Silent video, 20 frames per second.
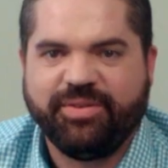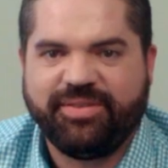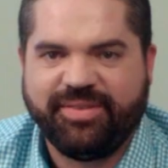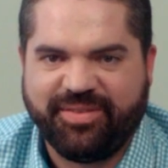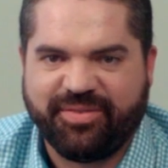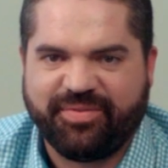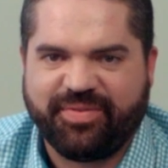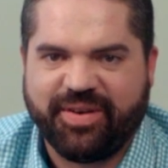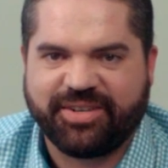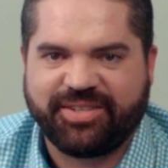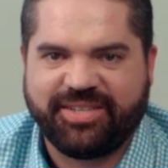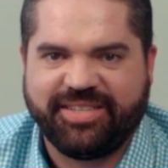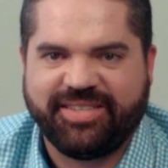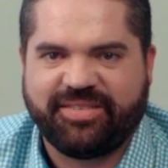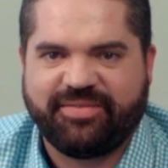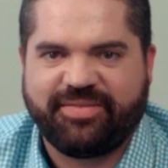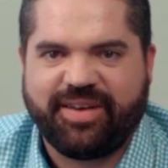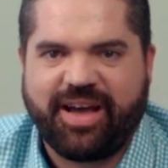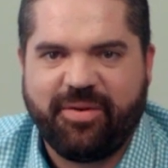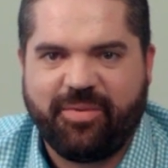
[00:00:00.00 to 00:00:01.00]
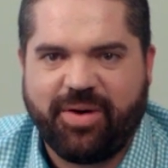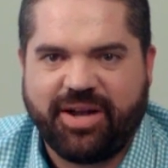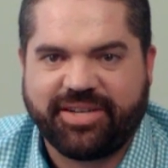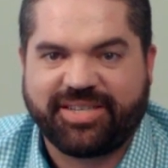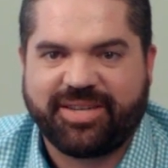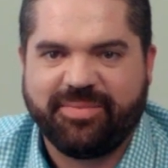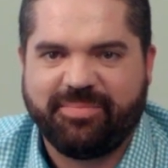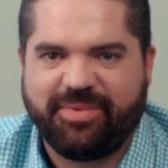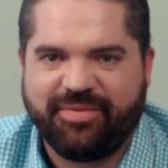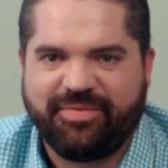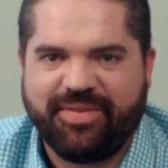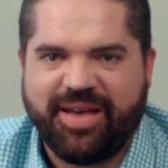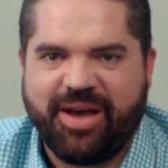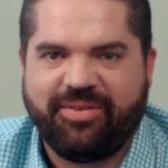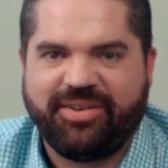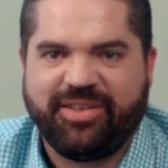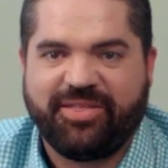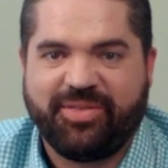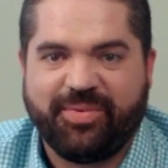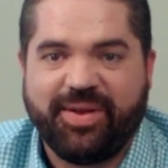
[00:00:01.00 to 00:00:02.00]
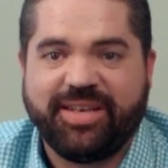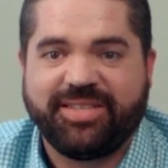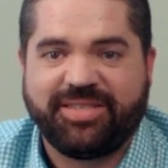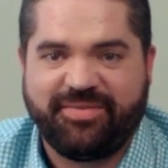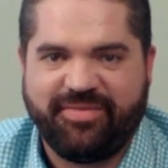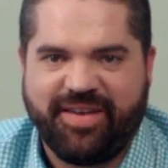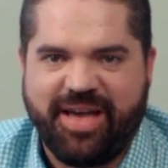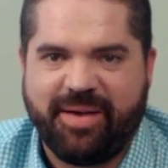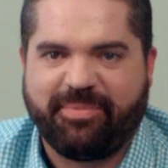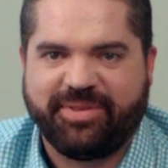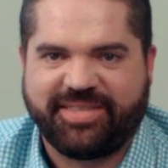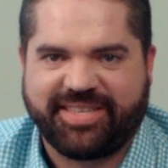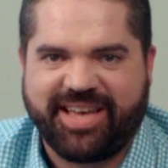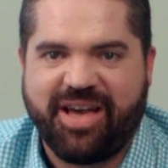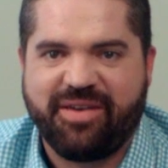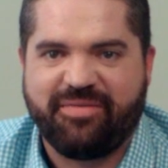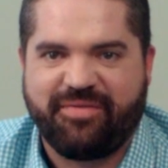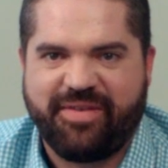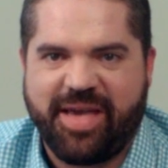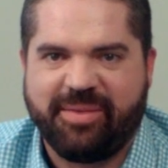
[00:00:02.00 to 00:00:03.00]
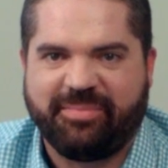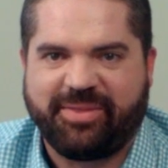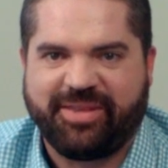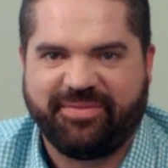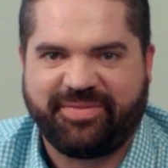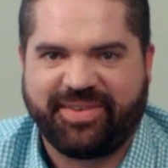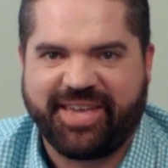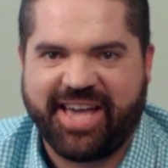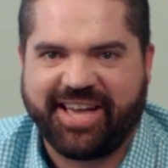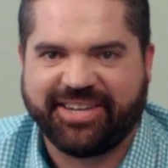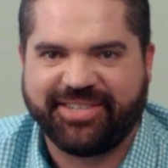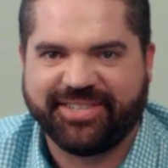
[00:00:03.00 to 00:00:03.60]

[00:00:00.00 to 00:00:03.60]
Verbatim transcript: Most of the functions of iWatch can be found in the rest of Apple's iFamily of